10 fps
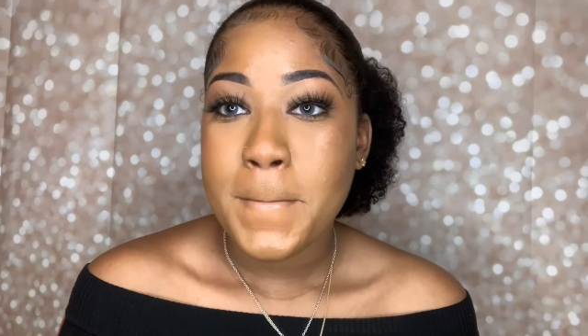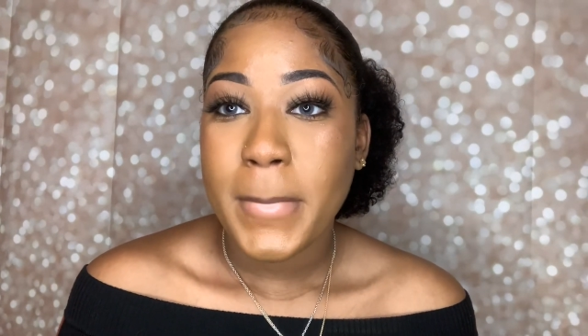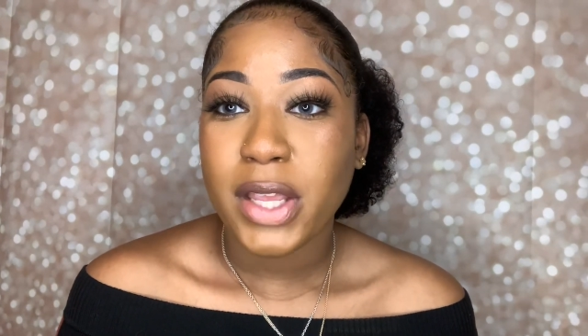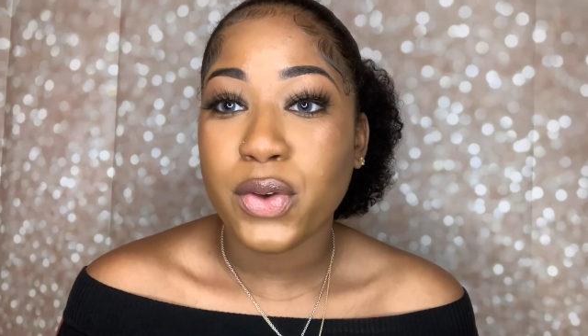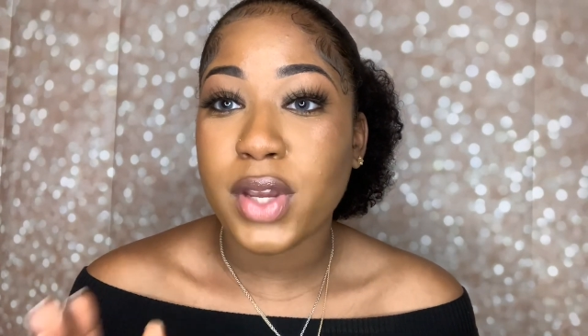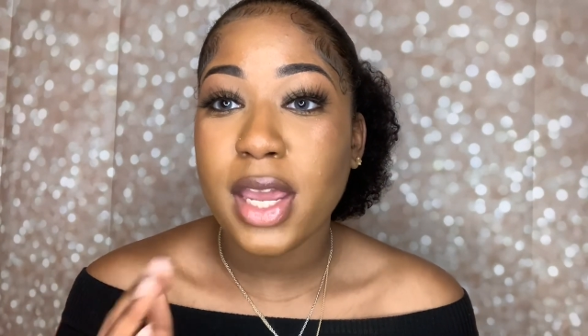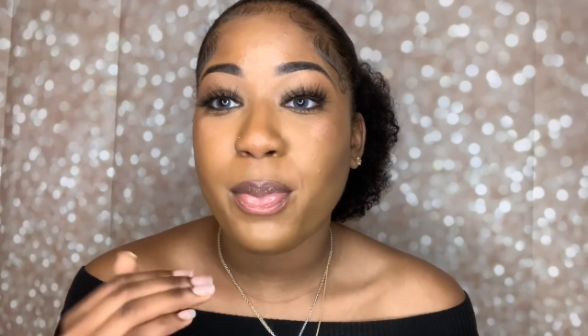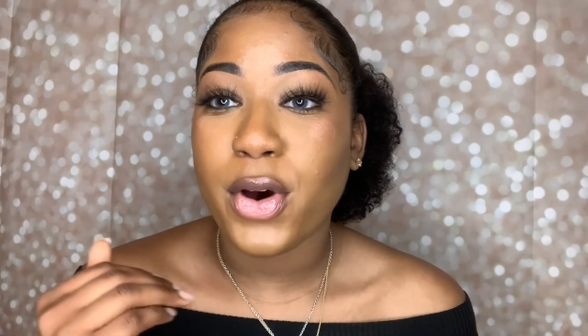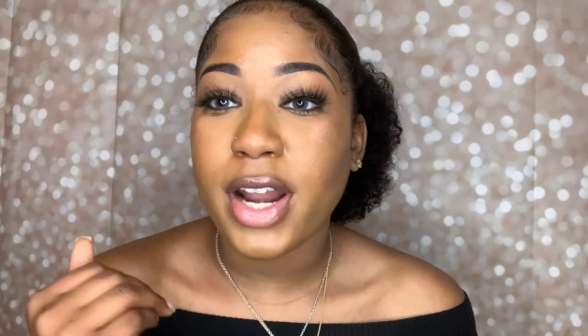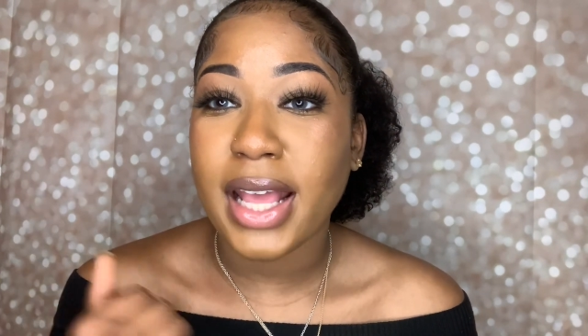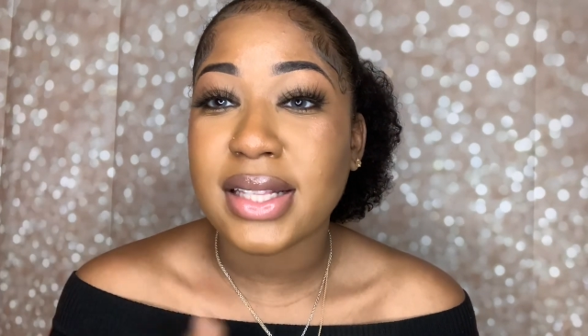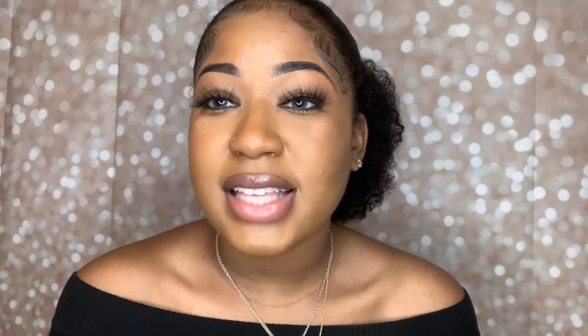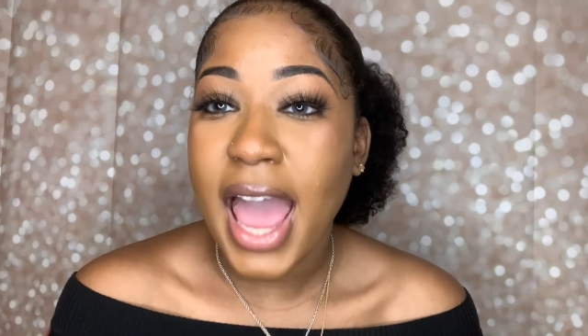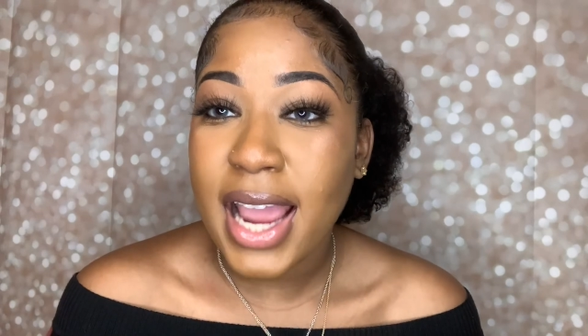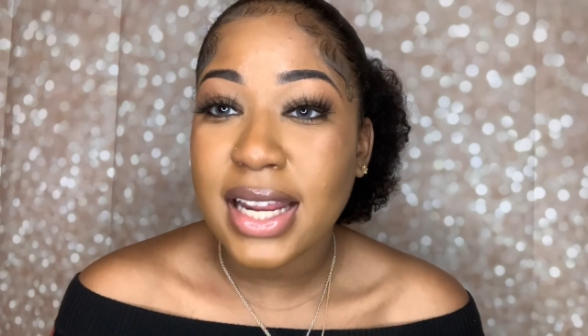you keep on
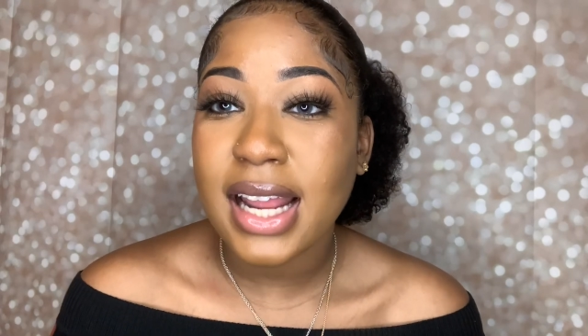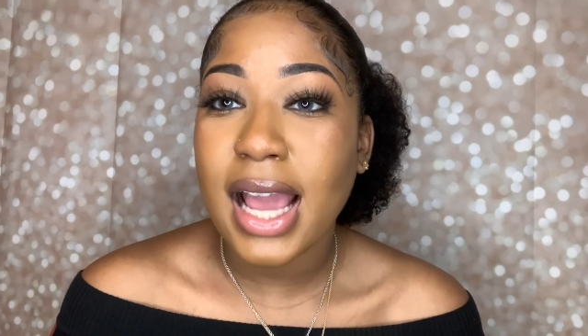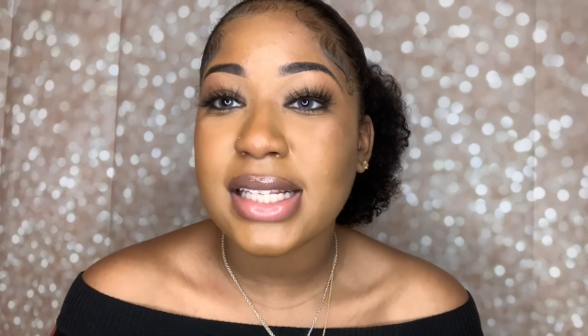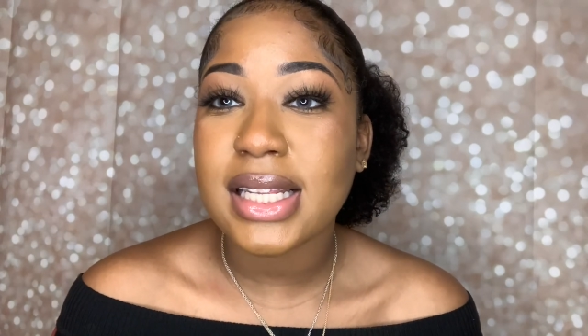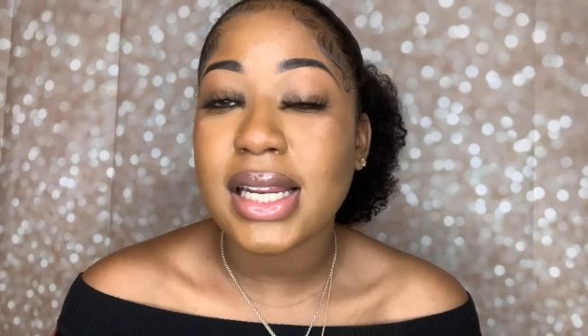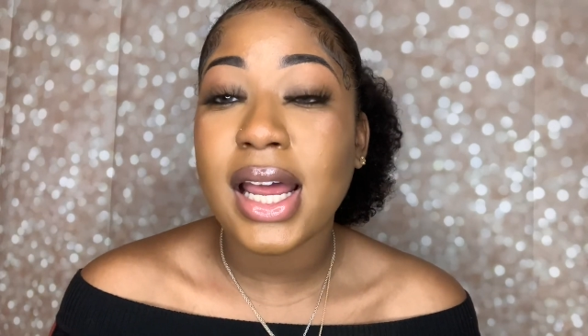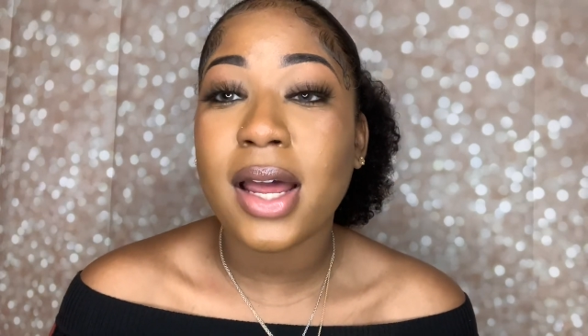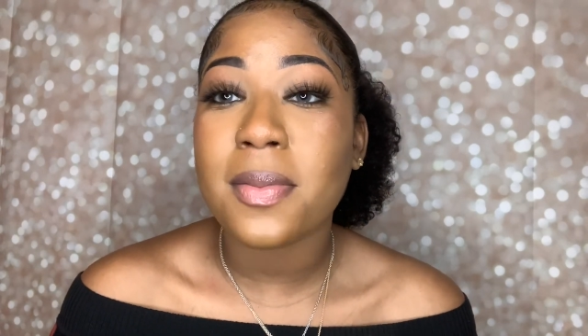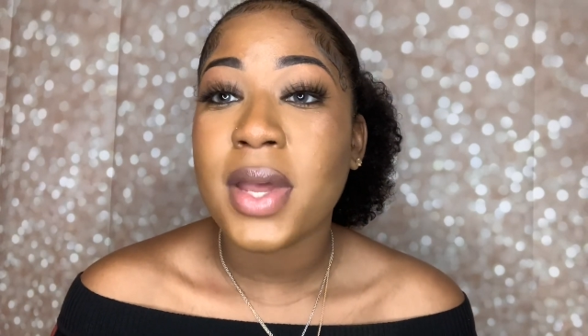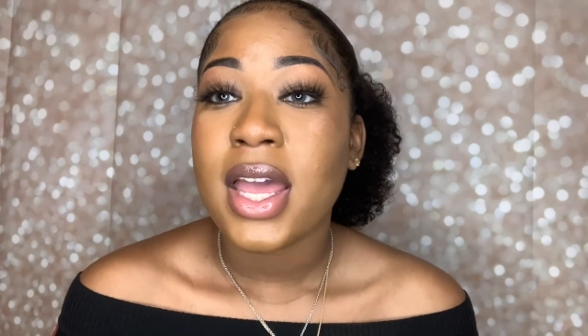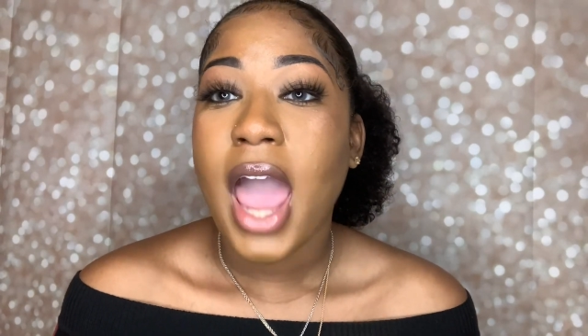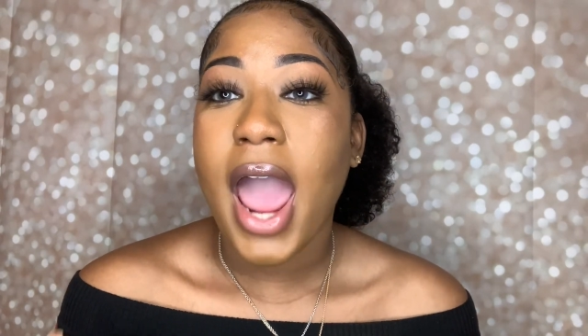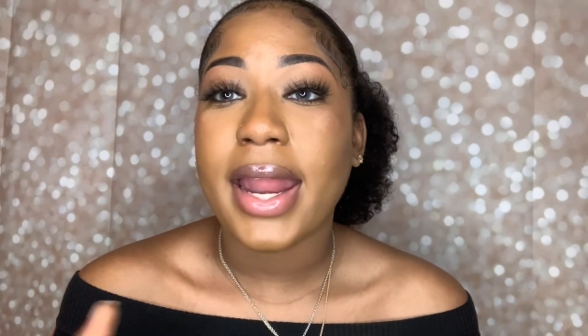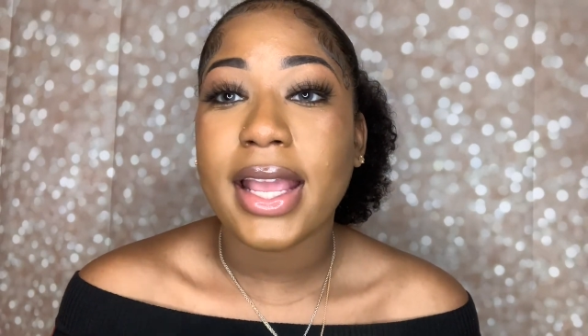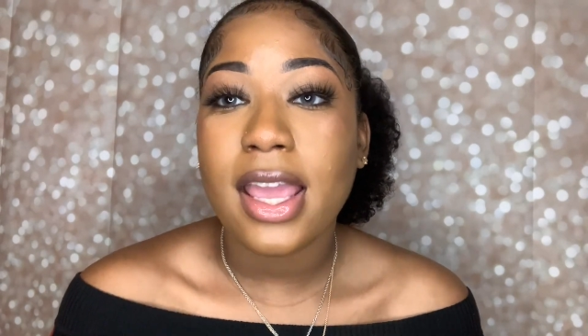antagonizing them
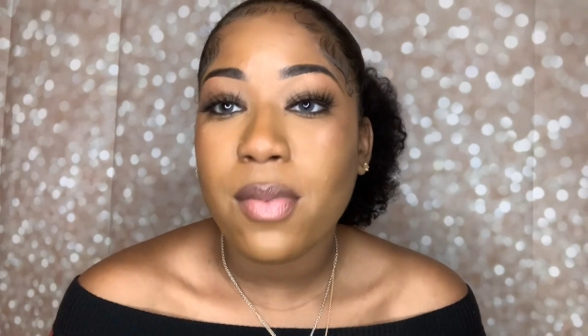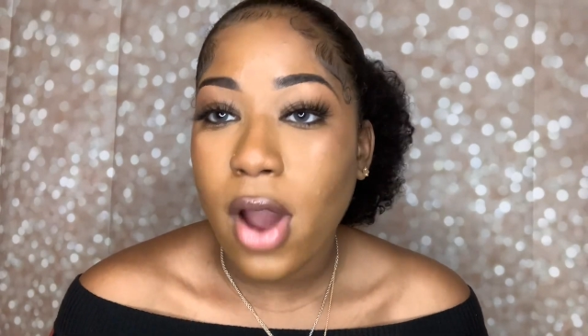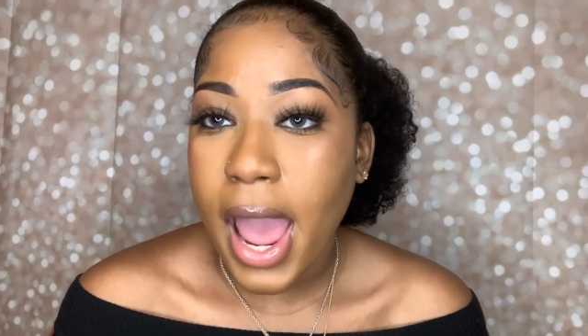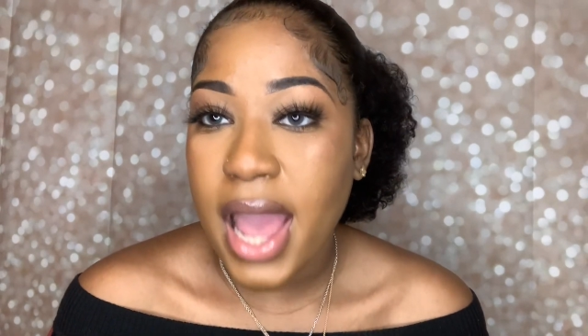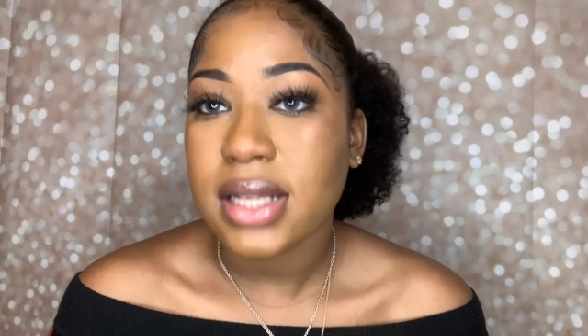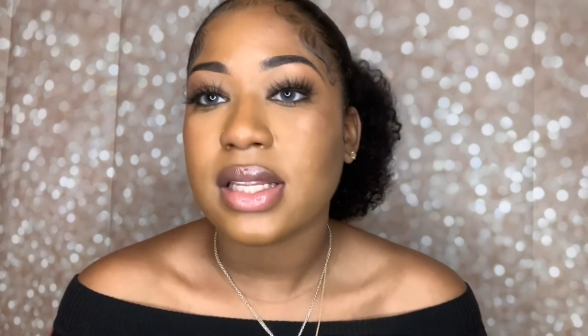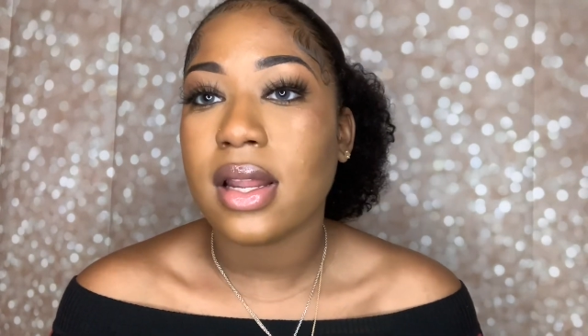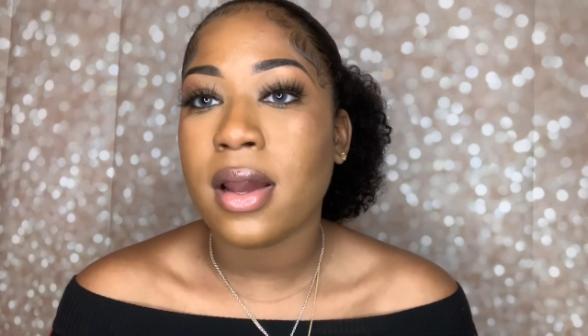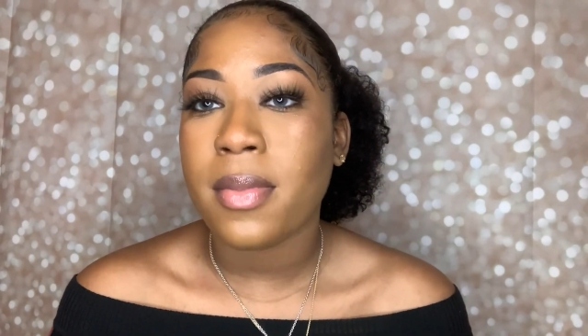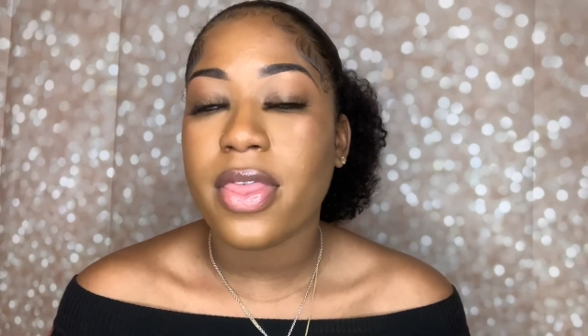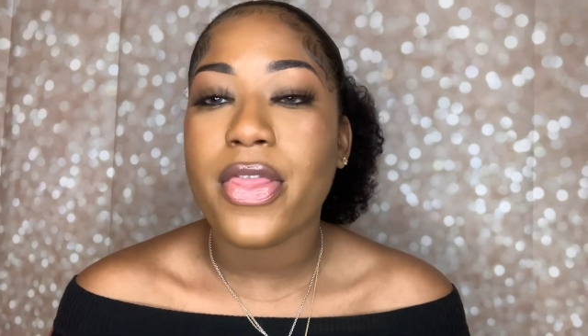and then keep on asking them,